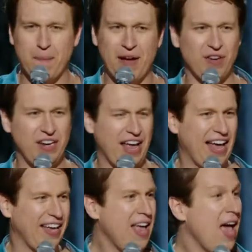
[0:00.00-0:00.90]
every
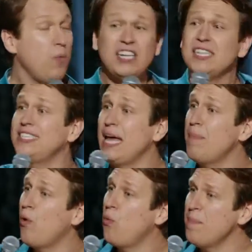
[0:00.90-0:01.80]
day. And what does this say
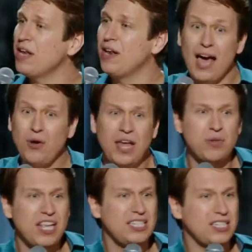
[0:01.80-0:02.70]
about women? I don't like what
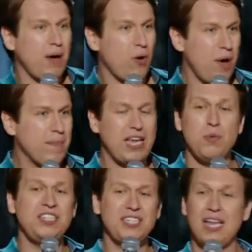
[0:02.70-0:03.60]
that says about women. Can we
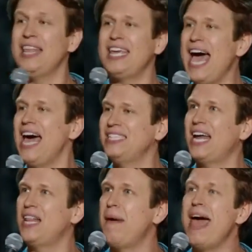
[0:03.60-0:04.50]
just, the cat is out of
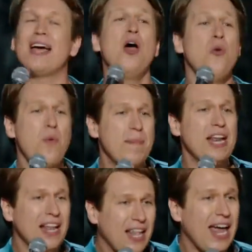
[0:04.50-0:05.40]
the bag. Women
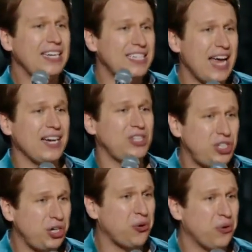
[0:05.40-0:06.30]
like sex
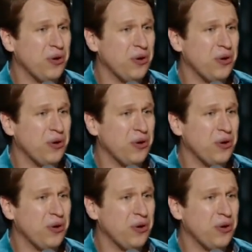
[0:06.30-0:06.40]
too.